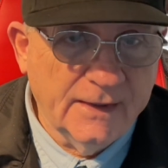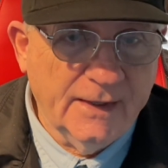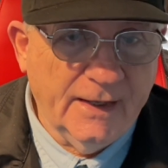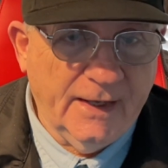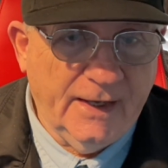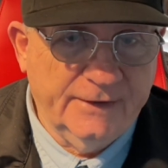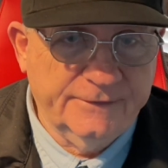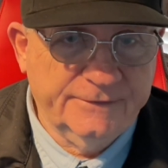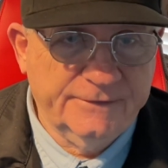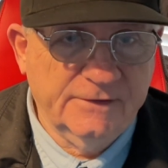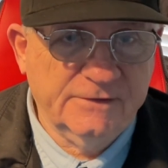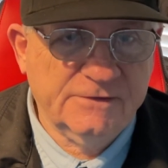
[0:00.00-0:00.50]

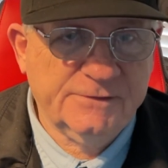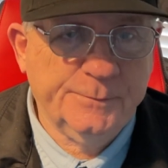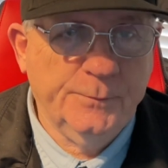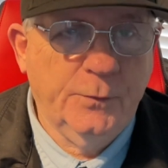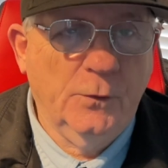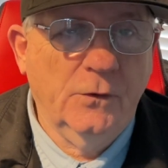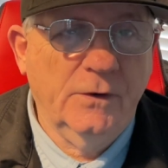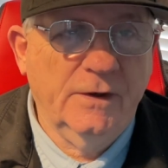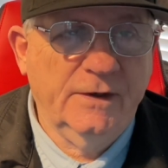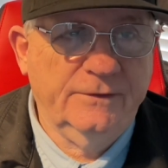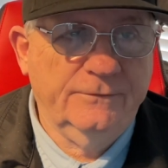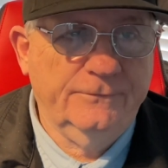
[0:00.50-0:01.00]
At this
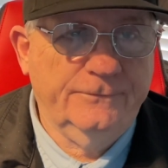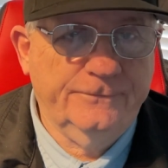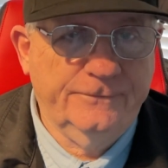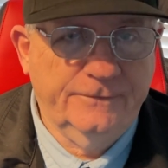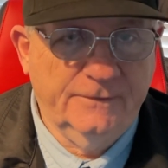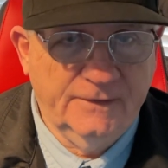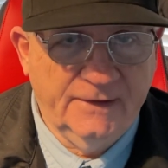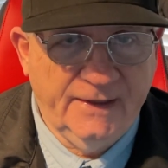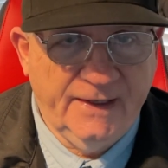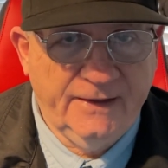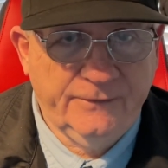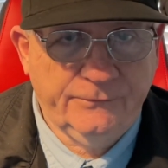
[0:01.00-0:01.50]
point,
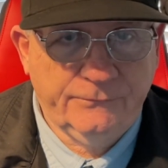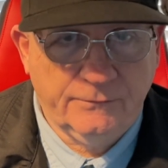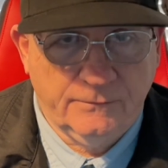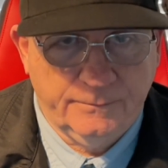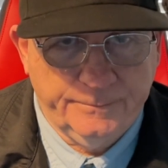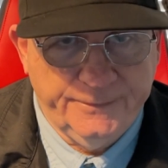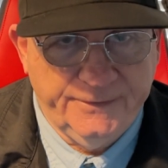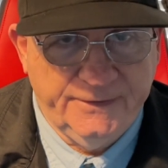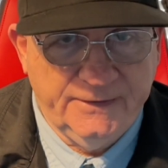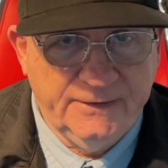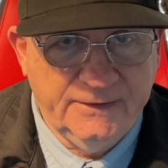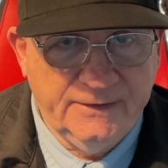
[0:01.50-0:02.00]

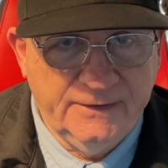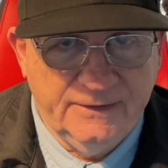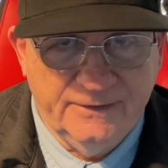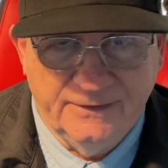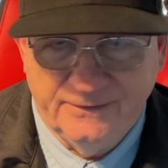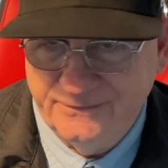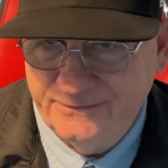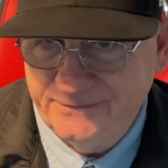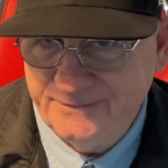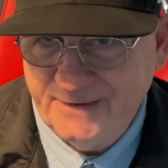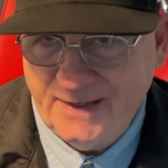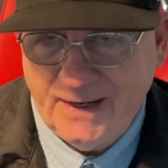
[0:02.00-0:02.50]
philanthropy
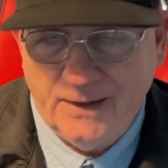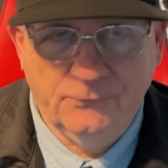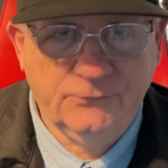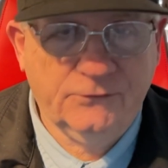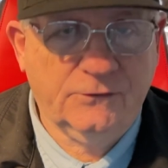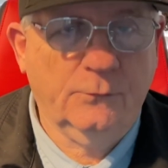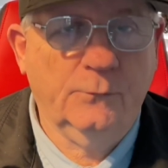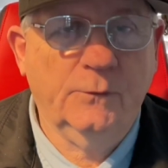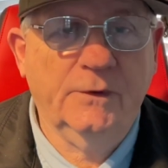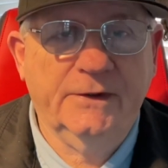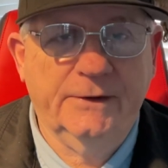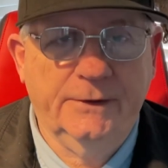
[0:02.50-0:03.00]
is out
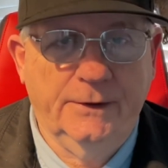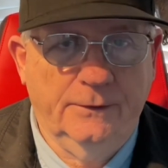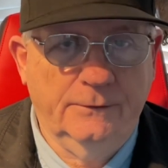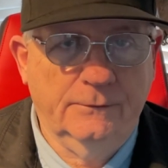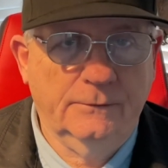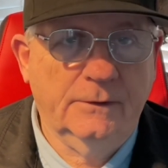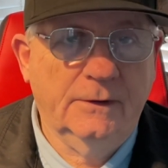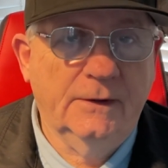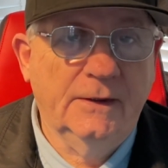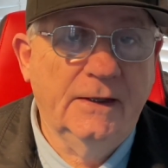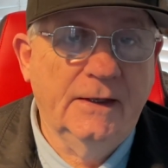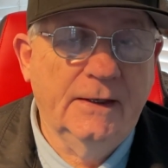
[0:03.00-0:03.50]
the window.
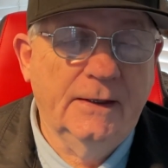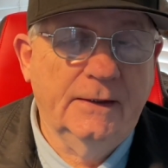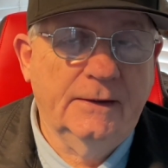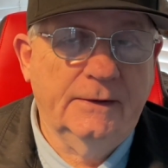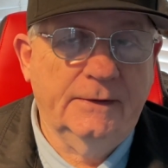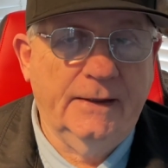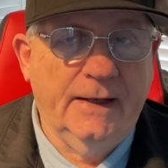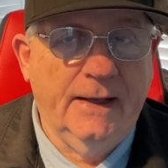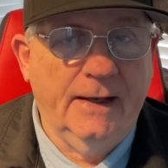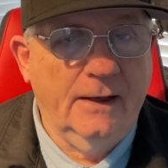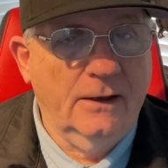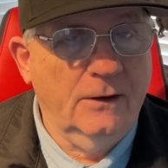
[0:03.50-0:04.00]

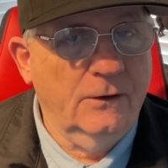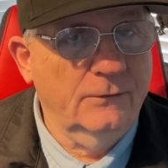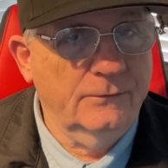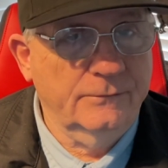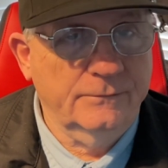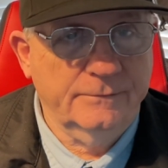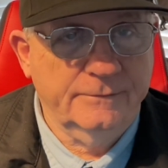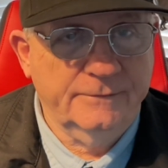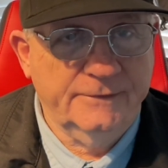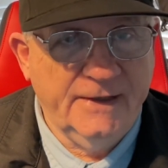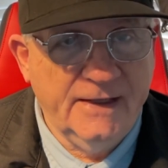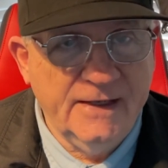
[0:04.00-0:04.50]
Now,
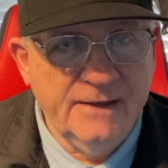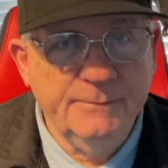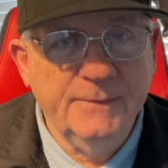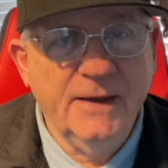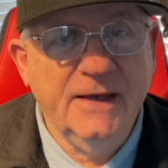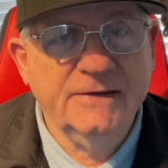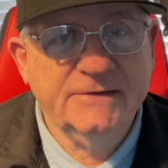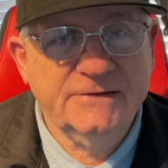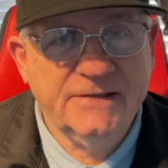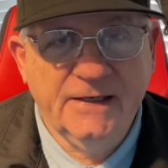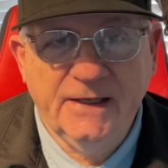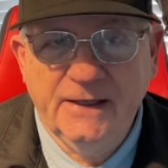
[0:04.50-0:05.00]
they
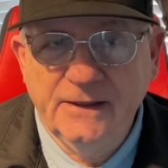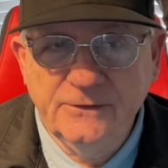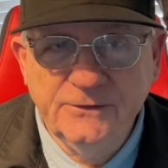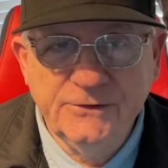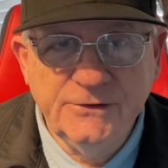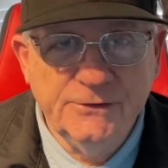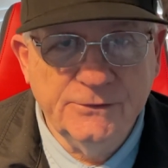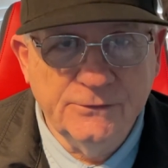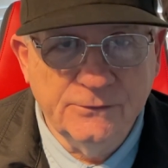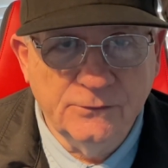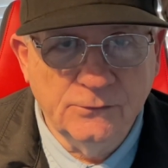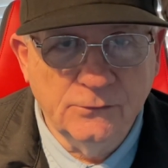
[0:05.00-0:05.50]
may tell
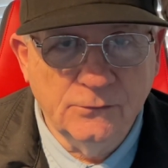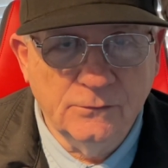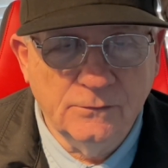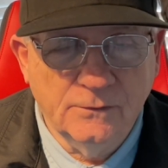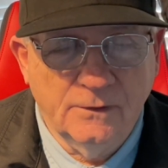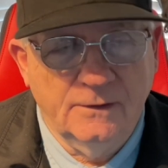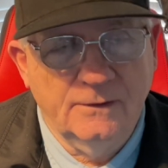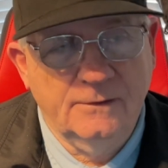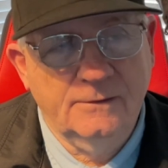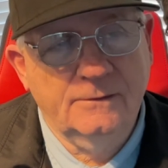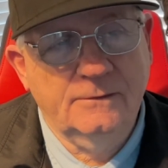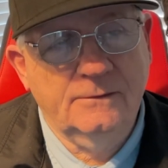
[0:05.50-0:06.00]
you,
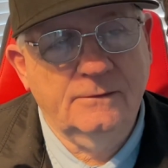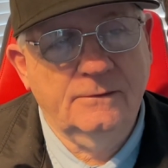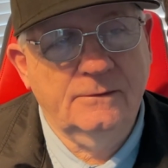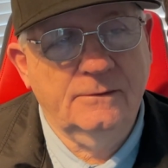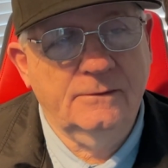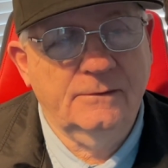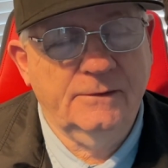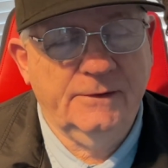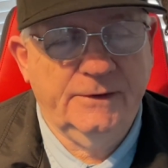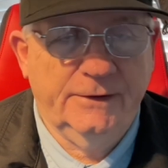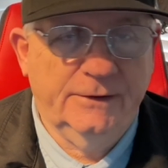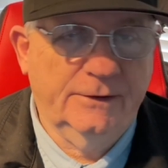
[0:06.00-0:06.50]

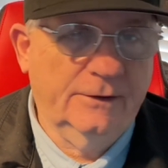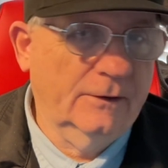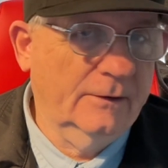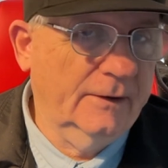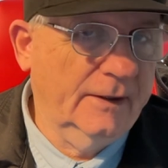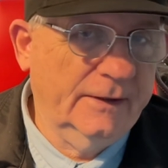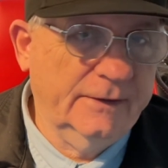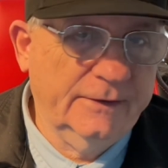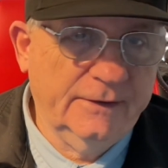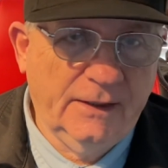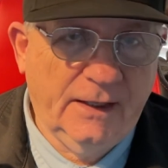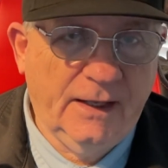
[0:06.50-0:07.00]
oh, you know,
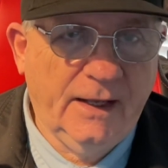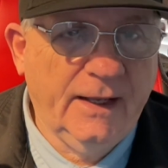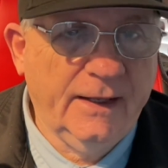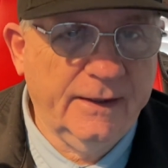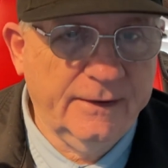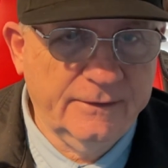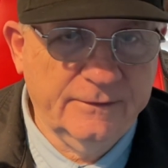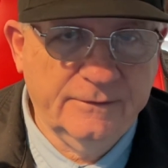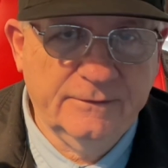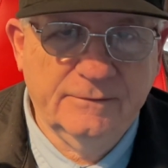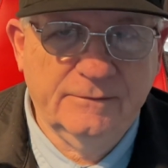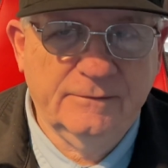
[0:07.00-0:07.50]

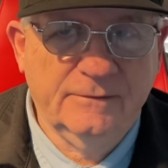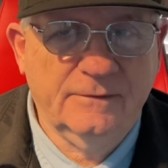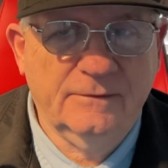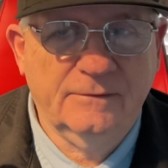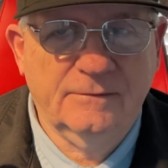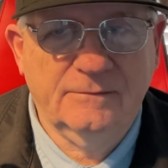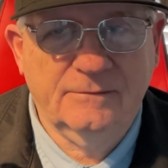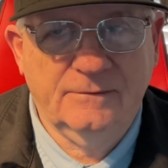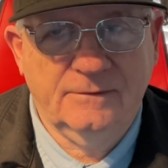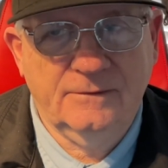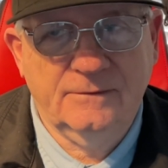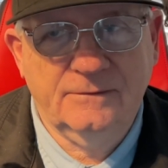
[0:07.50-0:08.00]
and
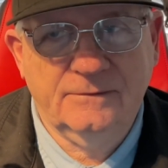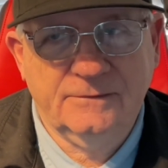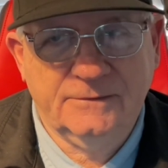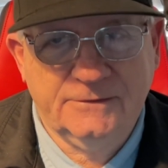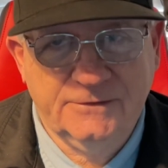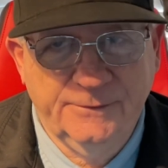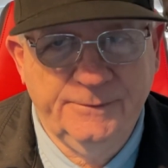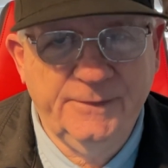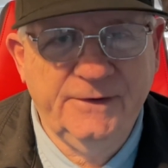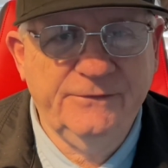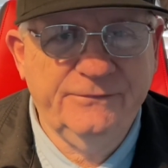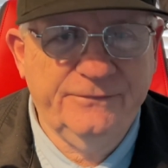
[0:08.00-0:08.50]
to
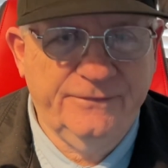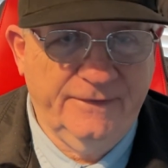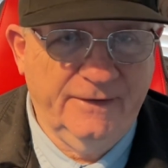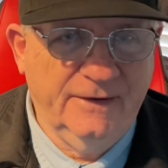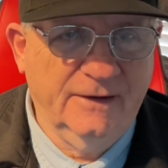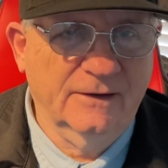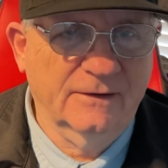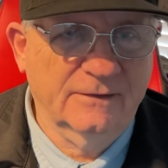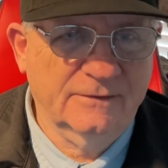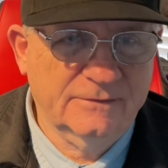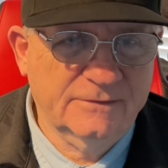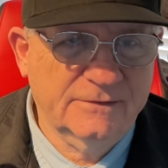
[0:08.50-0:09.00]
be
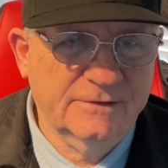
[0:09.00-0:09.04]
fair,